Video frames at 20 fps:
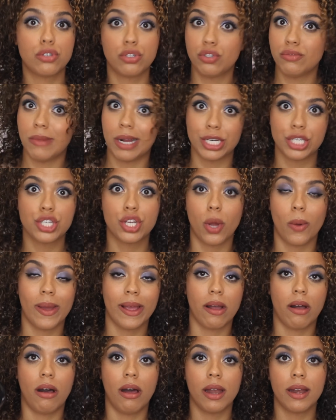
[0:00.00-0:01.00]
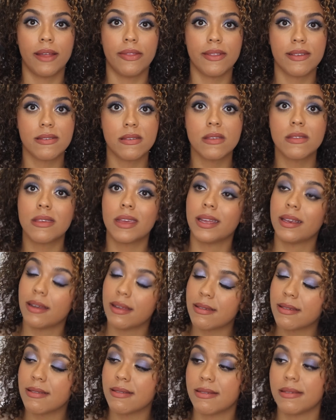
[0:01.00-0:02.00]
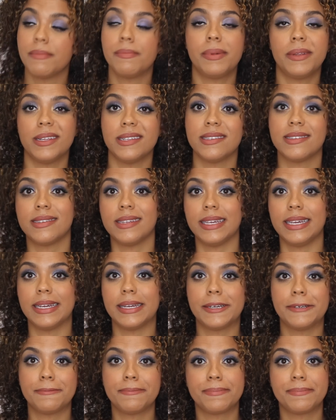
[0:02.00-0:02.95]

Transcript: too much going on and this is like nice and simple and sleek.